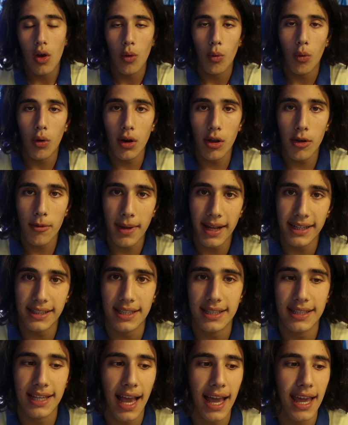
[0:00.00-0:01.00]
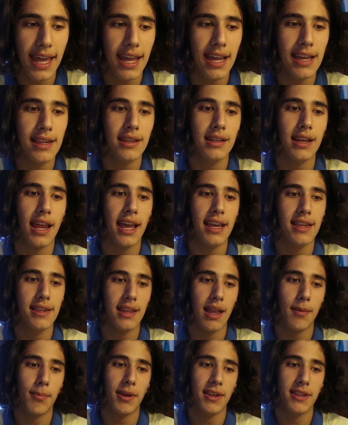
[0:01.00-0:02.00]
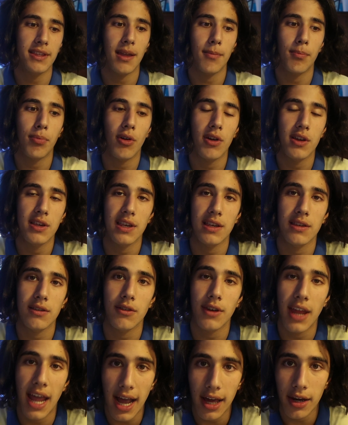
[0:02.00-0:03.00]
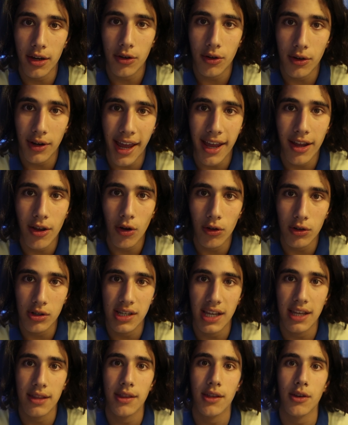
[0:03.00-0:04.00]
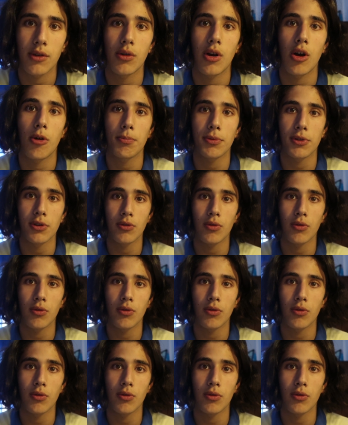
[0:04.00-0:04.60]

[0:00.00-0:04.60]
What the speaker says: What I'm about to say isn't a step-by-step process on how to create content that'll help you